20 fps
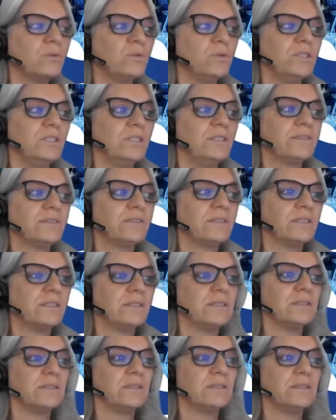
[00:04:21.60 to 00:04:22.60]
to this
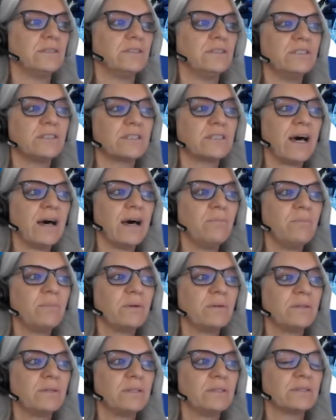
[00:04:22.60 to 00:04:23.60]
GitHub
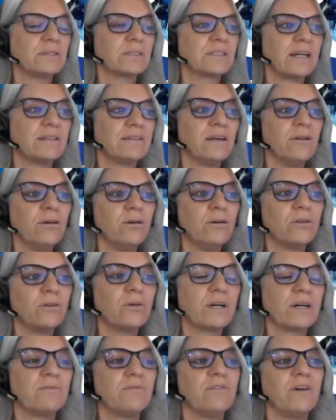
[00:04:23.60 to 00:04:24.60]
catalog.
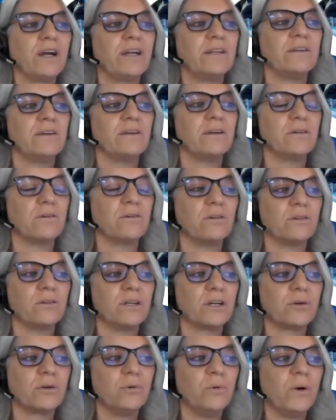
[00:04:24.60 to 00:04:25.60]
You can find on
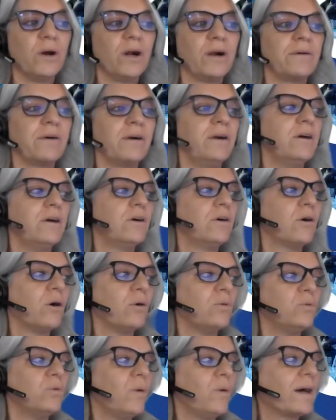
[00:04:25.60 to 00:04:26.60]
the QR
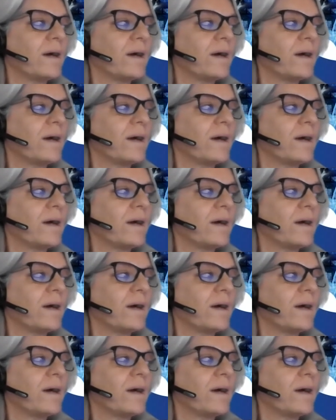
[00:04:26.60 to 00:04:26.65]
how to